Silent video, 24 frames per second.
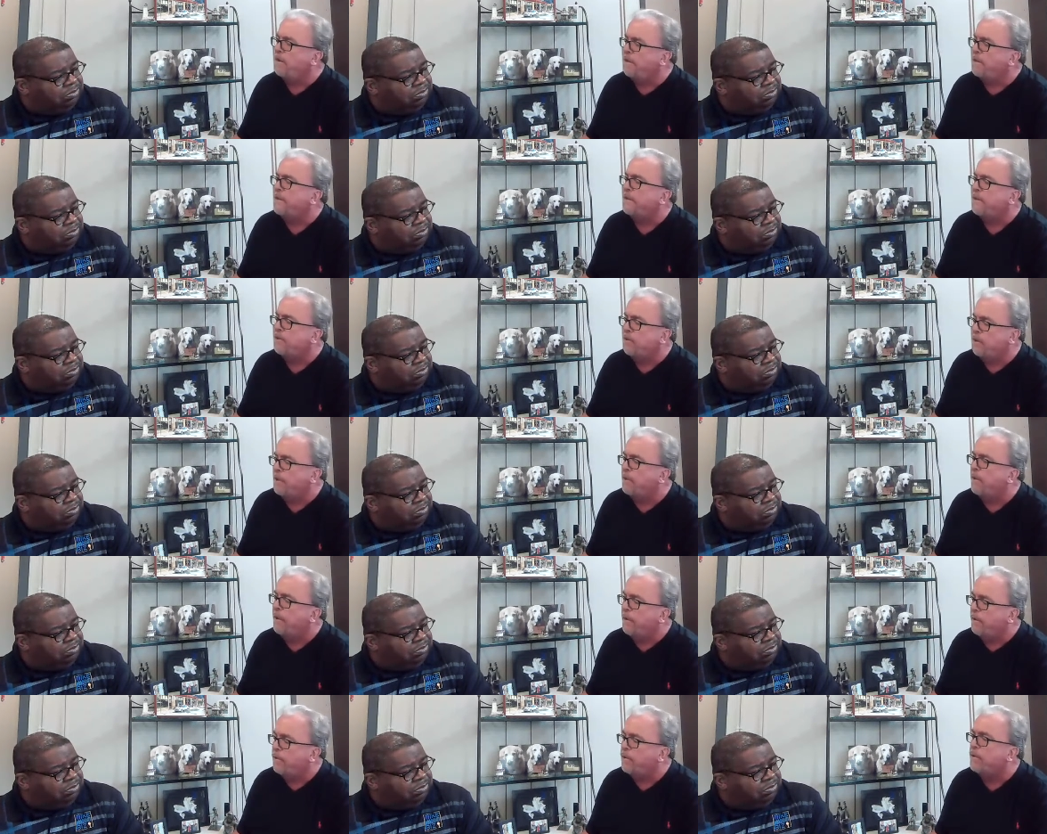Speaker 1: are the next
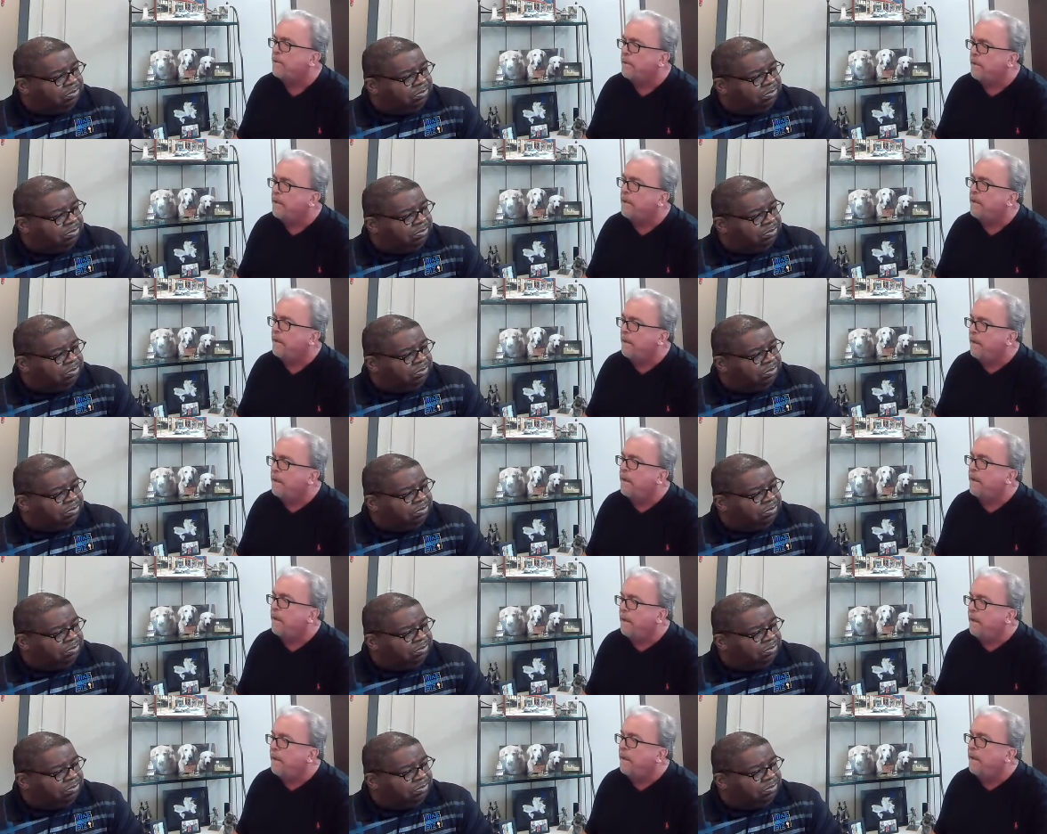generation.
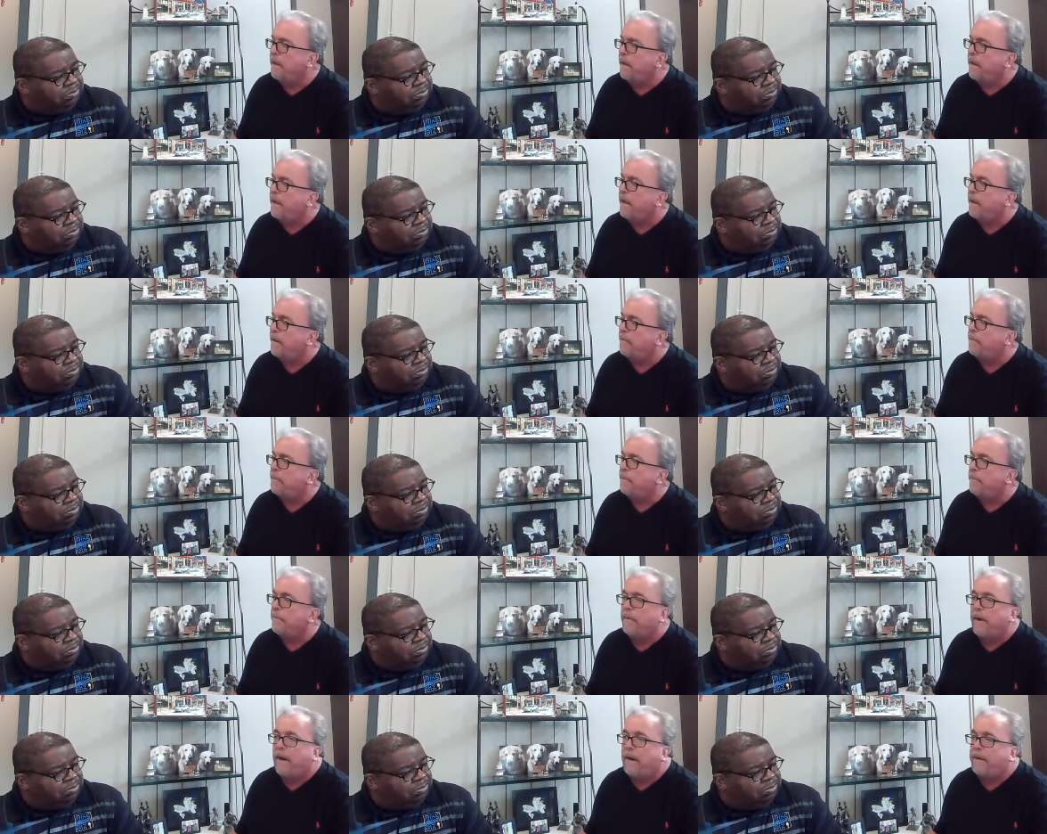Uh,
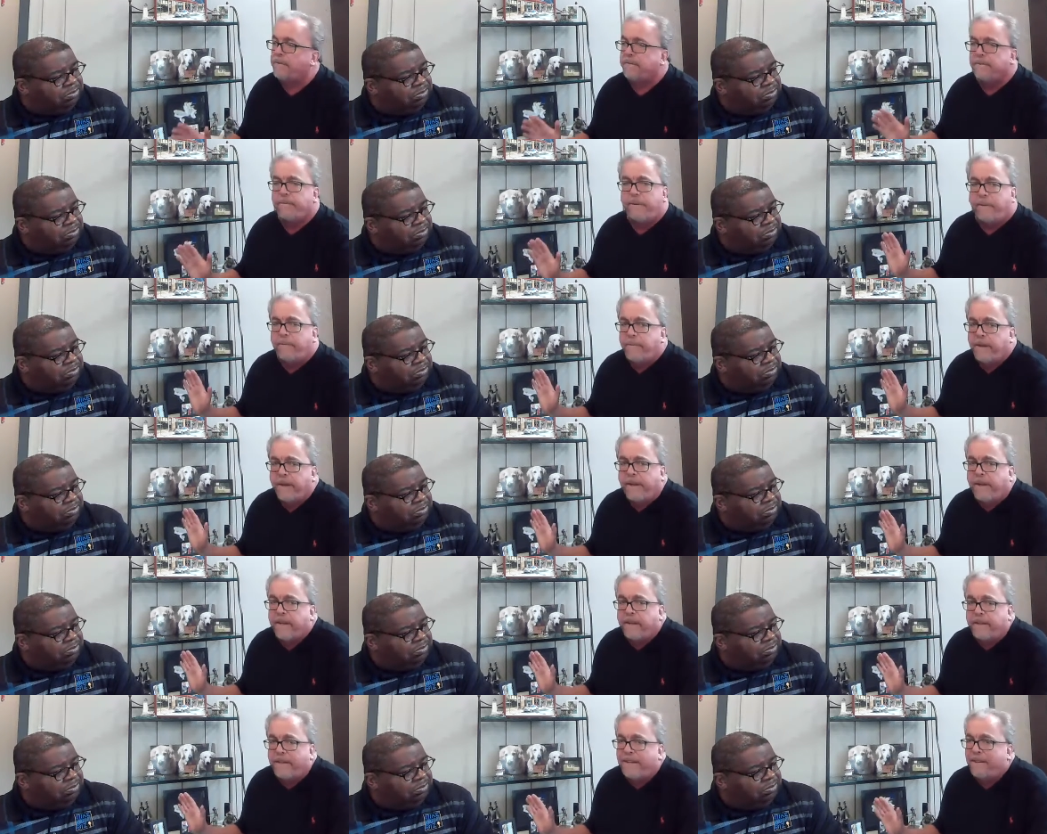i am not
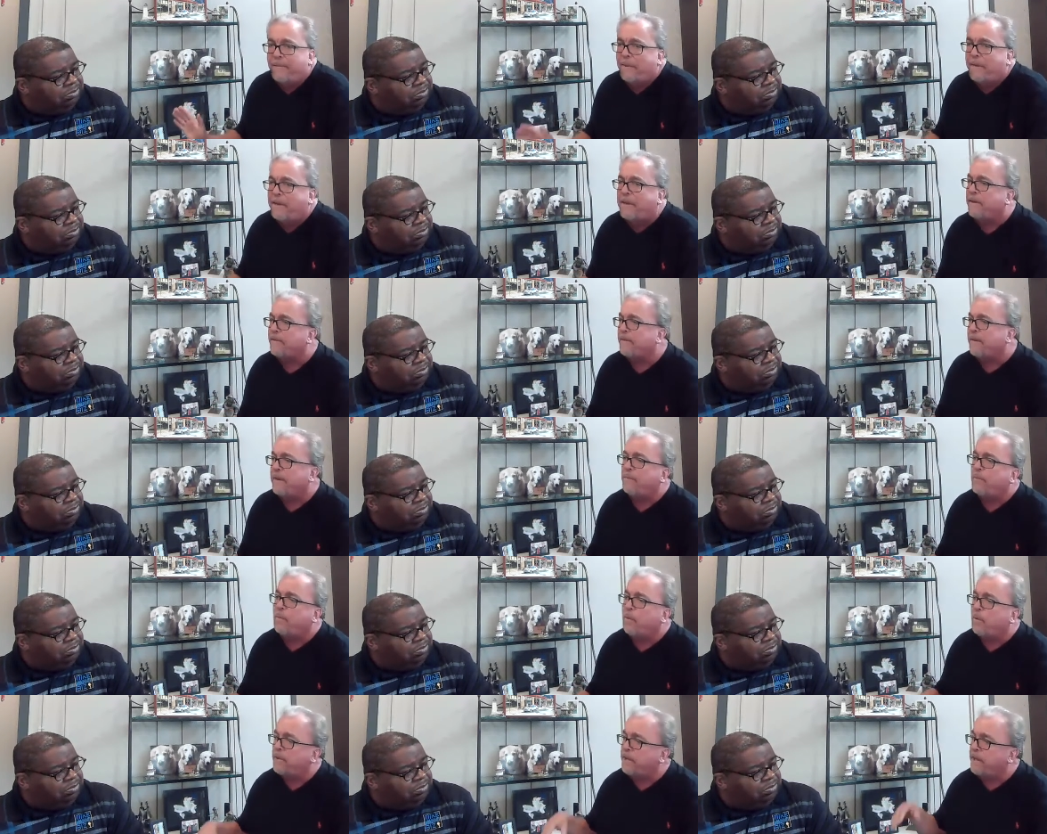kidding anybody. I've got
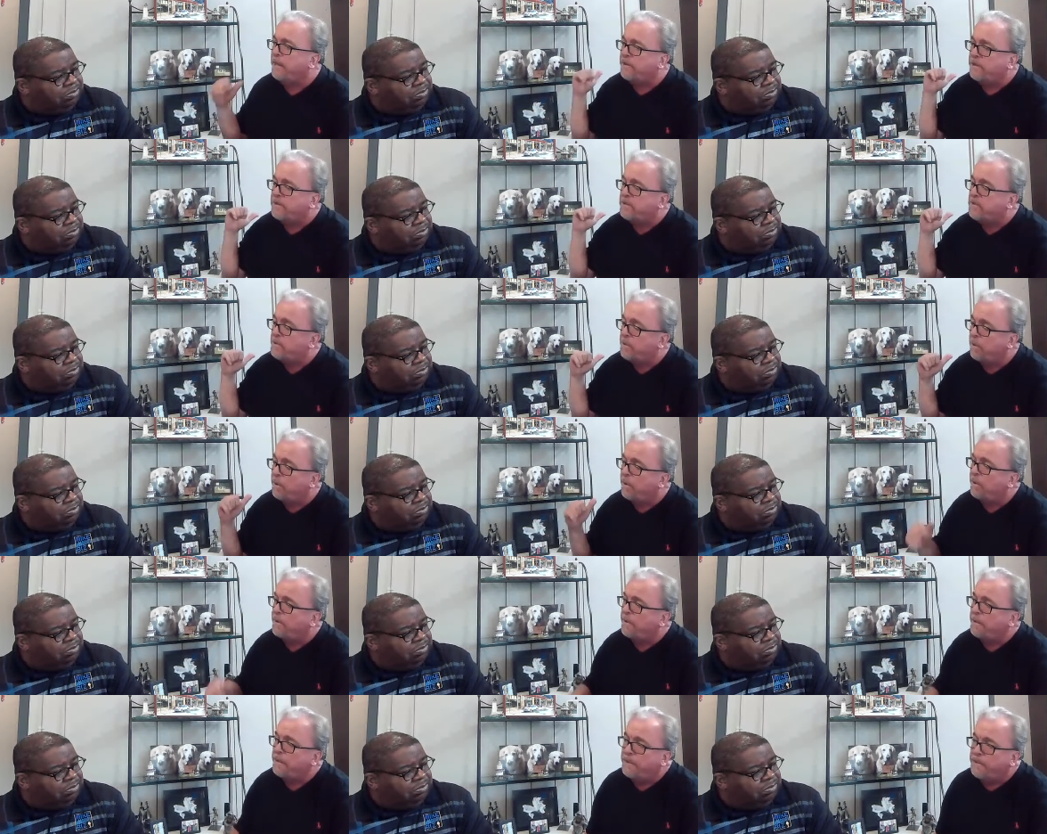more days of
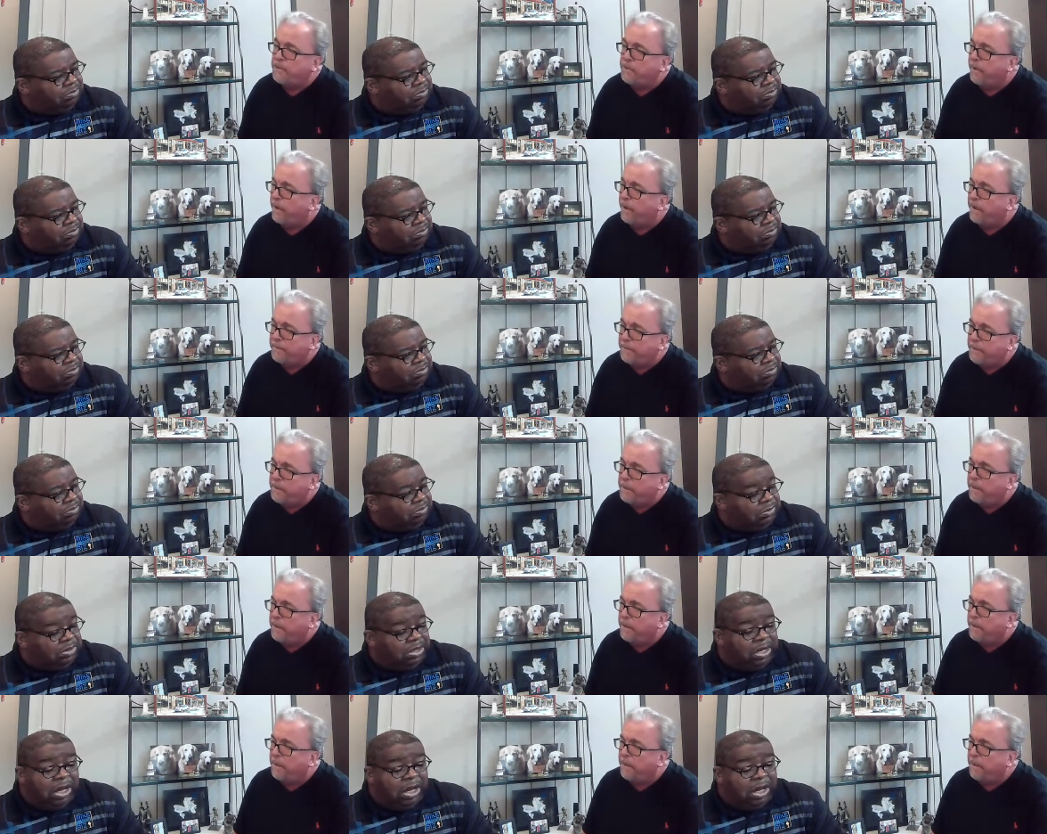Stern than I do ahead of me.